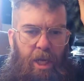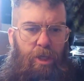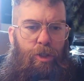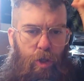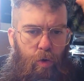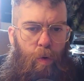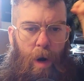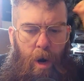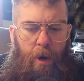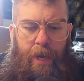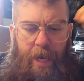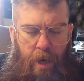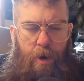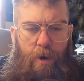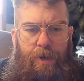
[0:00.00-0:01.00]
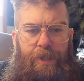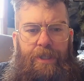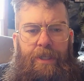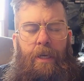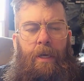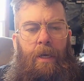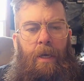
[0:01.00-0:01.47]
into our
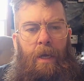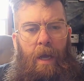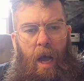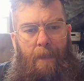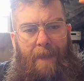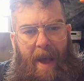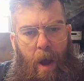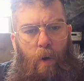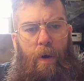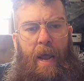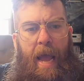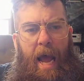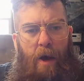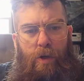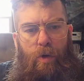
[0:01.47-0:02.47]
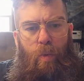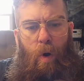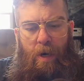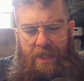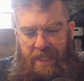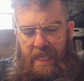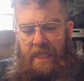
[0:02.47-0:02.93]
ears about how you
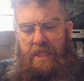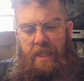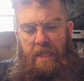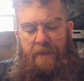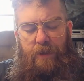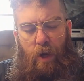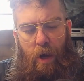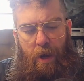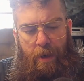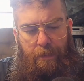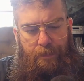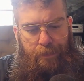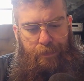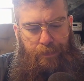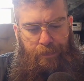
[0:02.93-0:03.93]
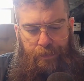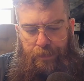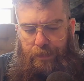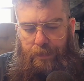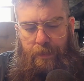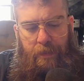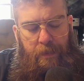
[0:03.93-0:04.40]
are sensitive to autumn.
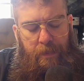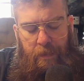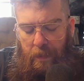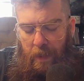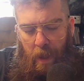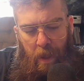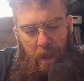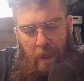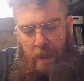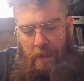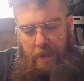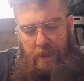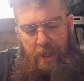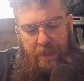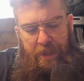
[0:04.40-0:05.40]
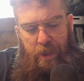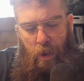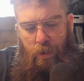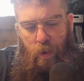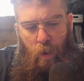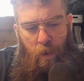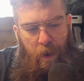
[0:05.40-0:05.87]
This is
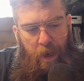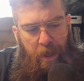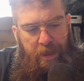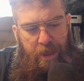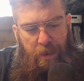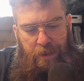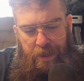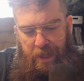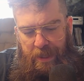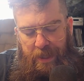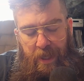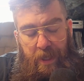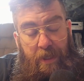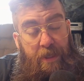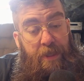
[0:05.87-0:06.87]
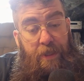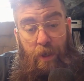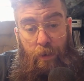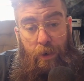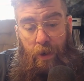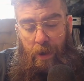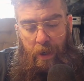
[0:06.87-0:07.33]
so corny and so cheesy and
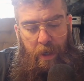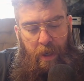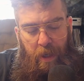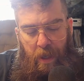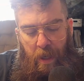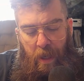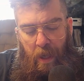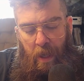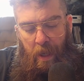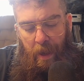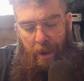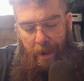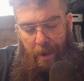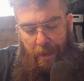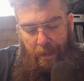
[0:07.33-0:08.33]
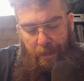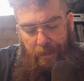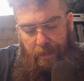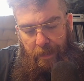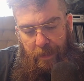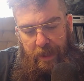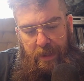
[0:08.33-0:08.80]
so good.
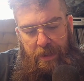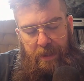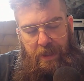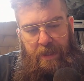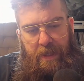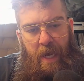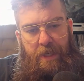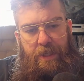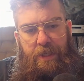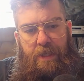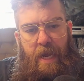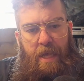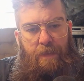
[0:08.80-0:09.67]
This is a Dutch